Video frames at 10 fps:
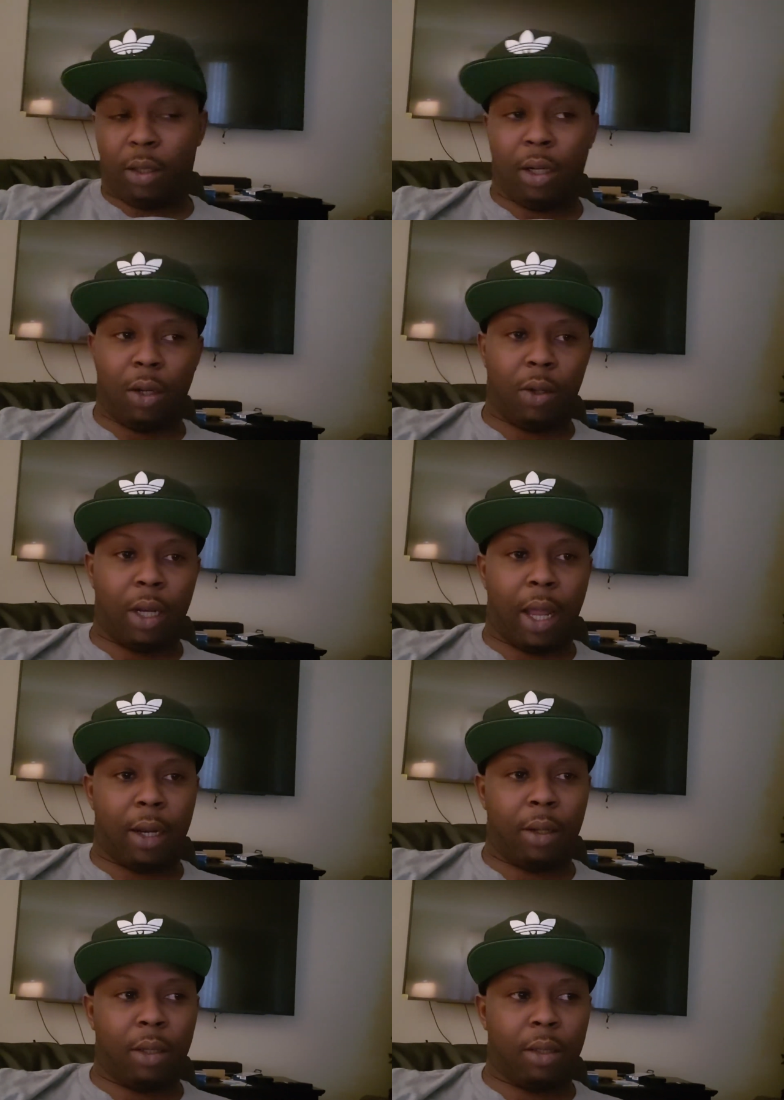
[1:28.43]
A lot
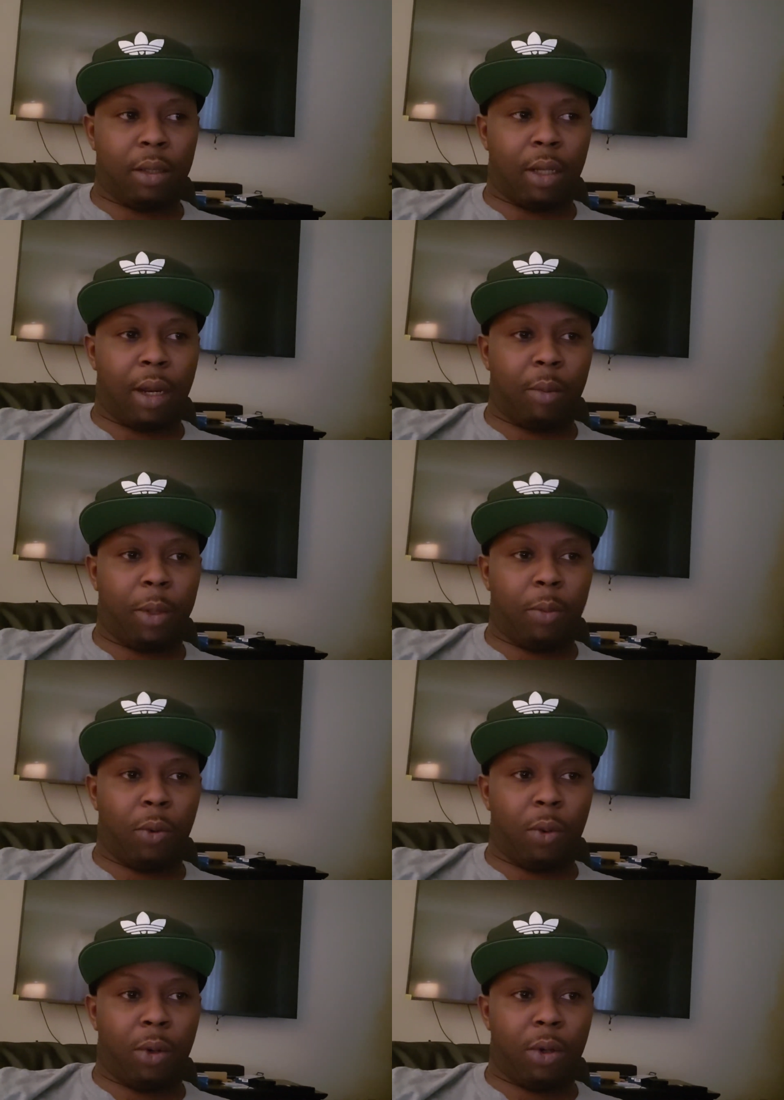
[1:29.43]
of
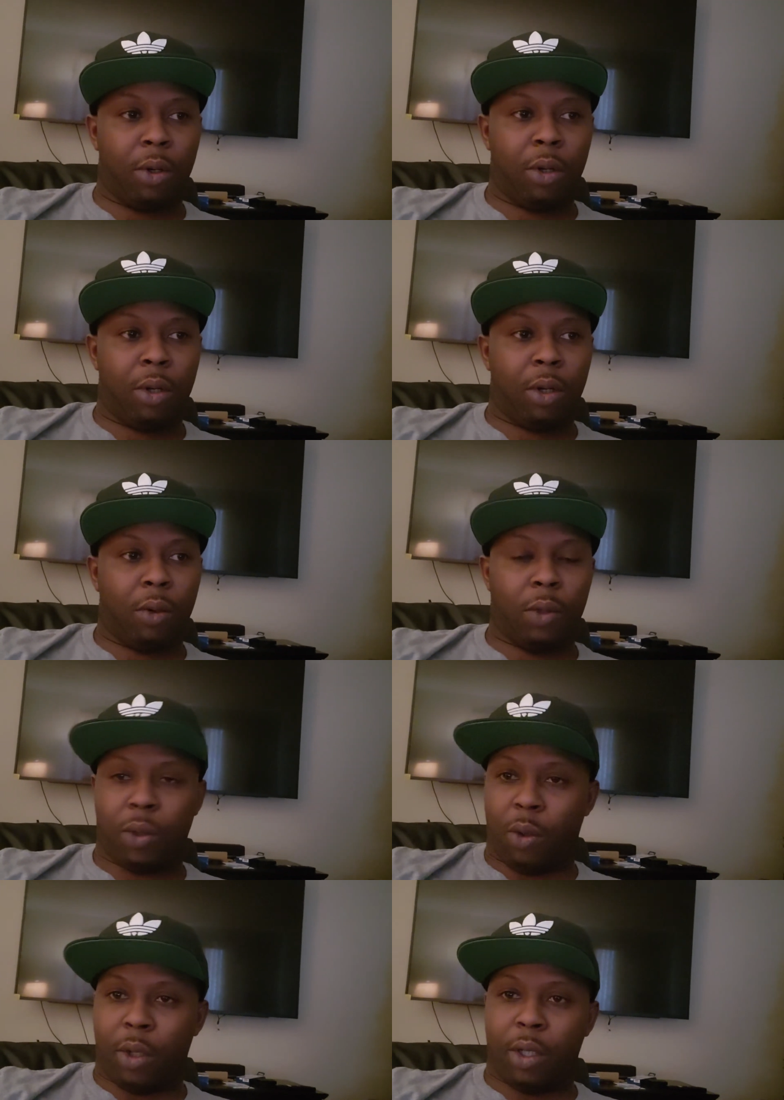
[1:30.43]
people were
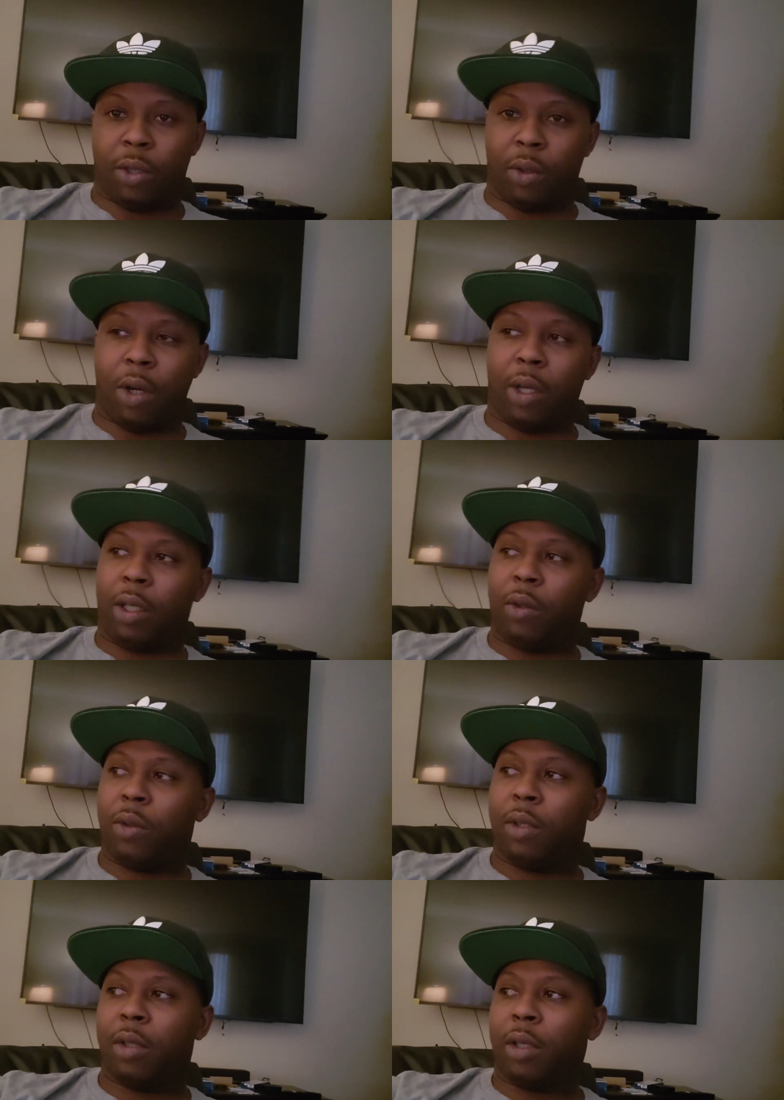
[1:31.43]
resorting to drug
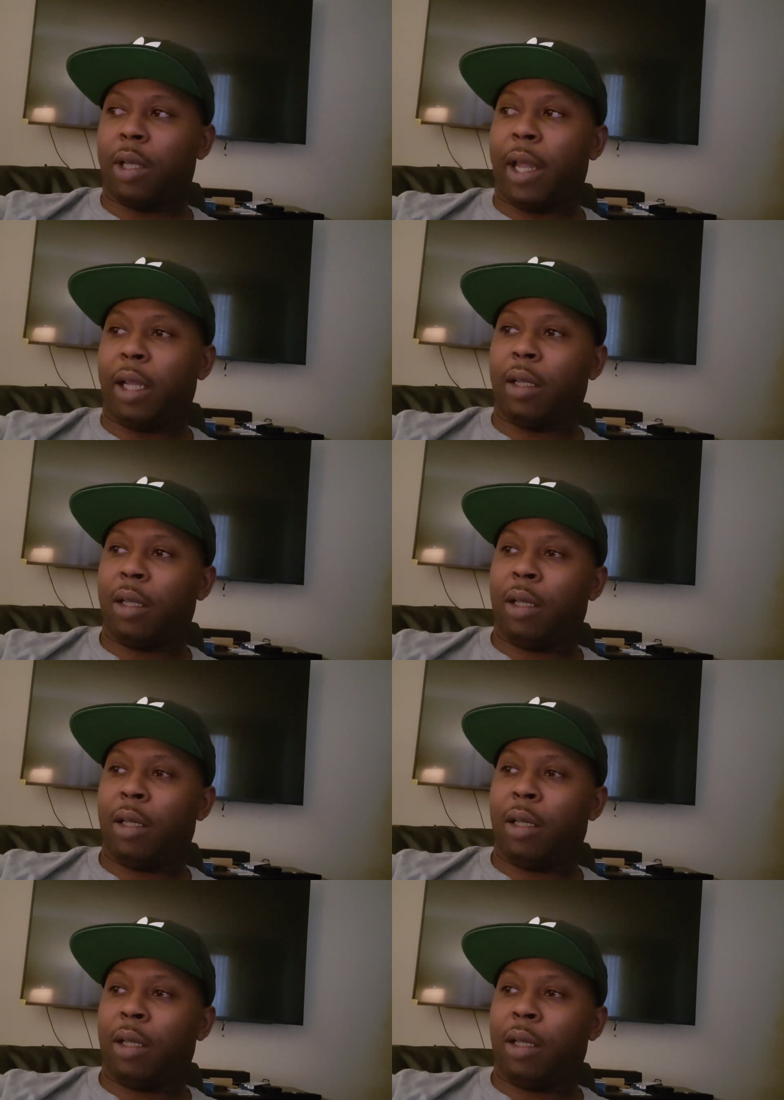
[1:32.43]
use, like